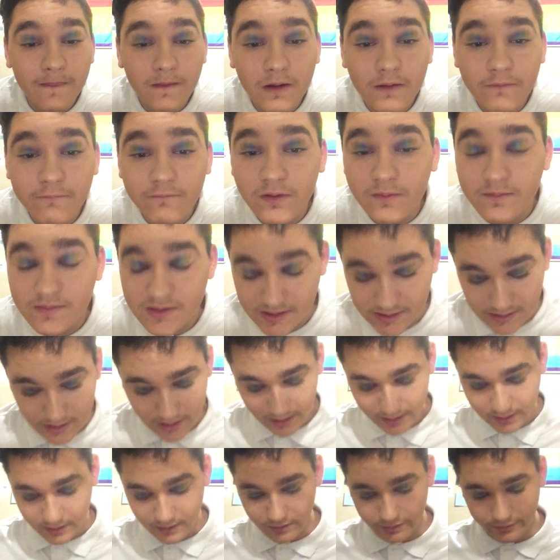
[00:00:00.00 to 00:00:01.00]
And from
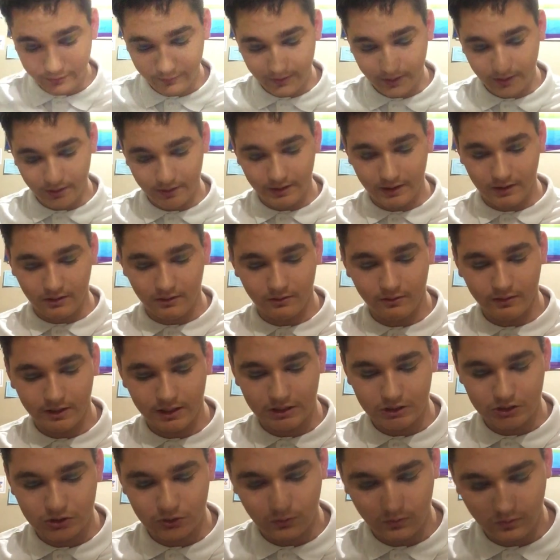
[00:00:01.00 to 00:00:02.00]
Zenith, we are now
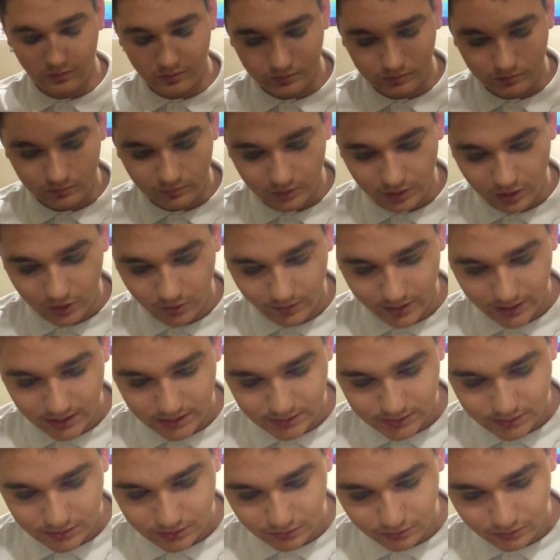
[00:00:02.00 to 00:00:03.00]
going to go
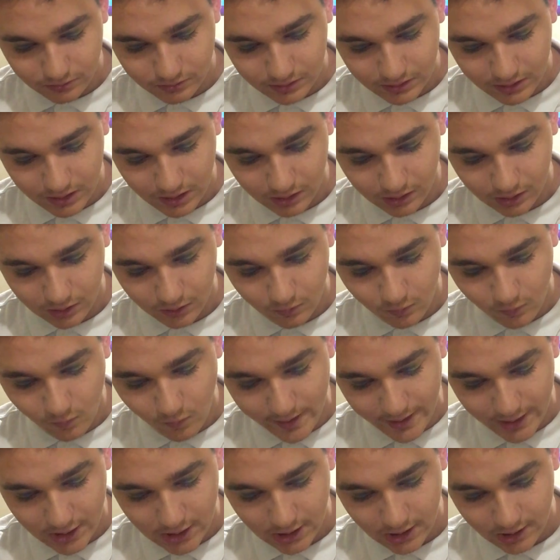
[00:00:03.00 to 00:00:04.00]
into the color
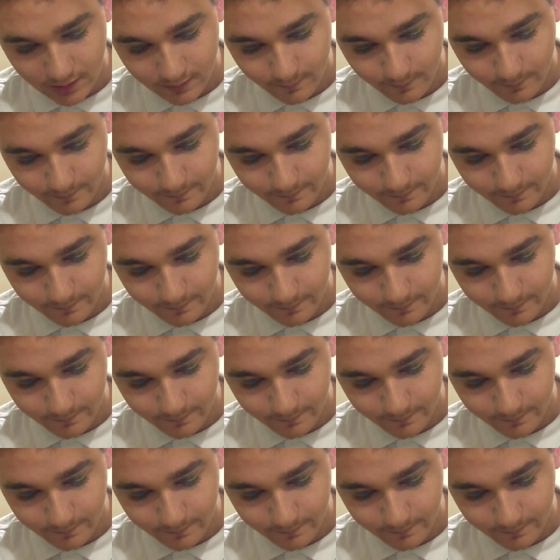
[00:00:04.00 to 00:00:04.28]
Winter.